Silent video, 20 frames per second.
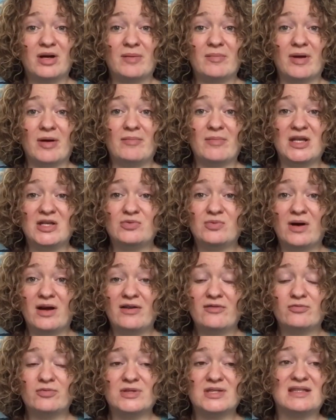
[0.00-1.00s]
my
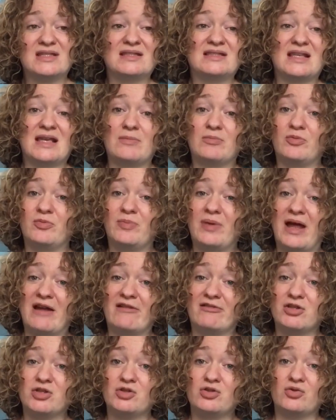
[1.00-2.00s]
midwife was
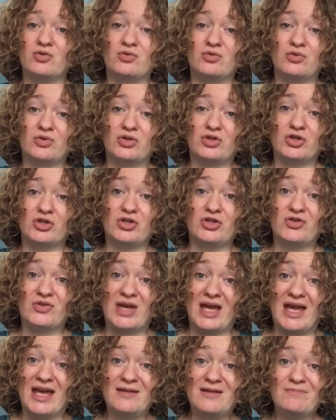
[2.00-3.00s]

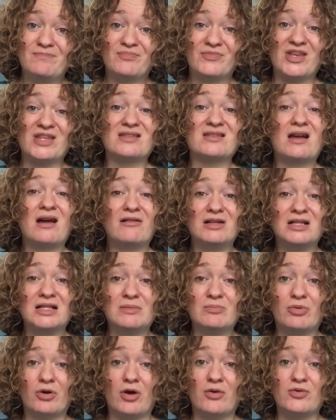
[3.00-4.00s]
disabledparent.org.uk. That's currently
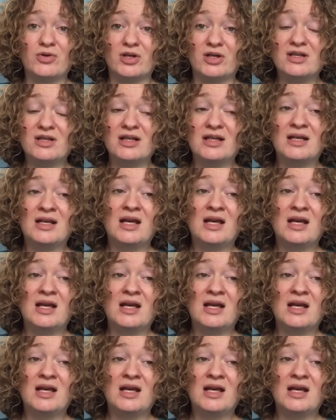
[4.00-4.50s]
broken.